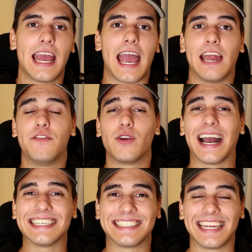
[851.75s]
And if you
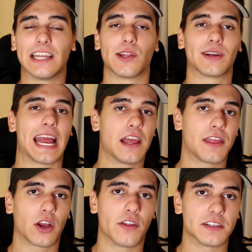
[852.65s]
guys did learn
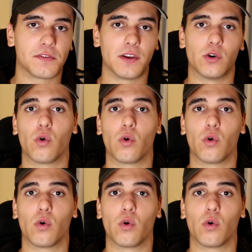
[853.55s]
anything on this video,